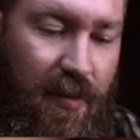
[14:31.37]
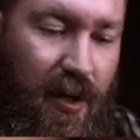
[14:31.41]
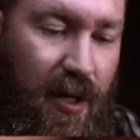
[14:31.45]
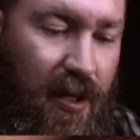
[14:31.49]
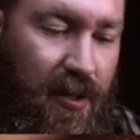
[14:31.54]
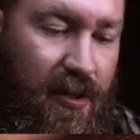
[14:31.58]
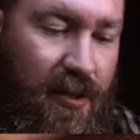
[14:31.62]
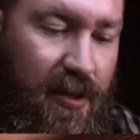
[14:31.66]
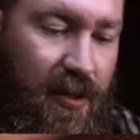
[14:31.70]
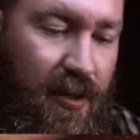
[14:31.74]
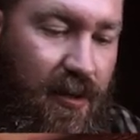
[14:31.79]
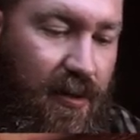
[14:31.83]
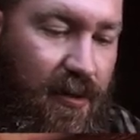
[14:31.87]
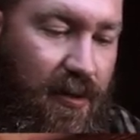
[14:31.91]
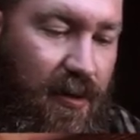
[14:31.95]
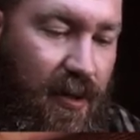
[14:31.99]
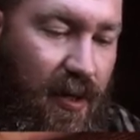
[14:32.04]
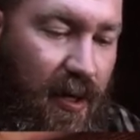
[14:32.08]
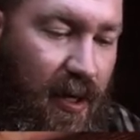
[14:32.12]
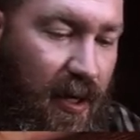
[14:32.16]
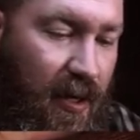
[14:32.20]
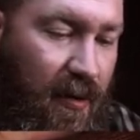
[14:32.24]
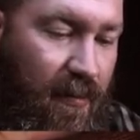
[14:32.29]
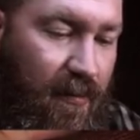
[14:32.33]
monster.
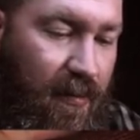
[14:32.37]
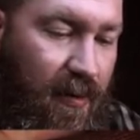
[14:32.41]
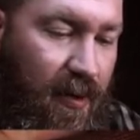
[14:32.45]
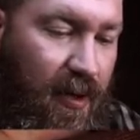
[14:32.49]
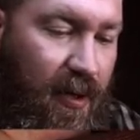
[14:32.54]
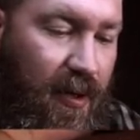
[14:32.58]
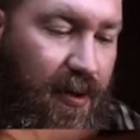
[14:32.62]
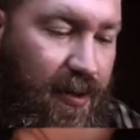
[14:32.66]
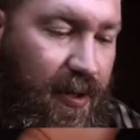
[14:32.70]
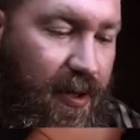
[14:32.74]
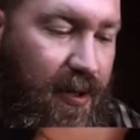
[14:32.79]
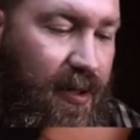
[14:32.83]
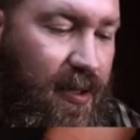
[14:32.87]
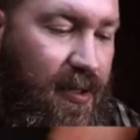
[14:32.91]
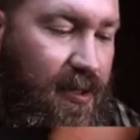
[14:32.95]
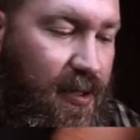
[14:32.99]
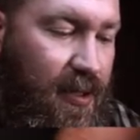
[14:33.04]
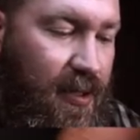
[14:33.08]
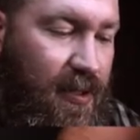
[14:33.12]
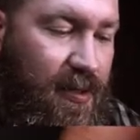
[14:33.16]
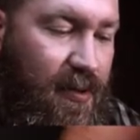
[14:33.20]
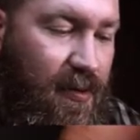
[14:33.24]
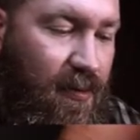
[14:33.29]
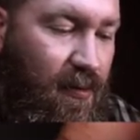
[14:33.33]
I really think this
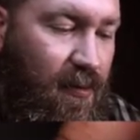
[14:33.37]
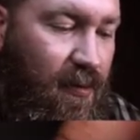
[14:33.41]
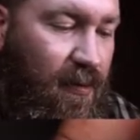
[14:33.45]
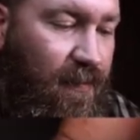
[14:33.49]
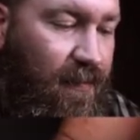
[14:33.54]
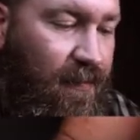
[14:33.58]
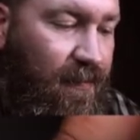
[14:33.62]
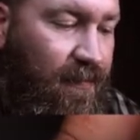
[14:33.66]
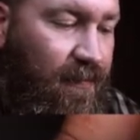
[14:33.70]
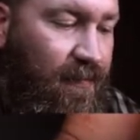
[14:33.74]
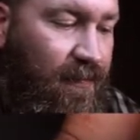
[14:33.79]
thing's cool.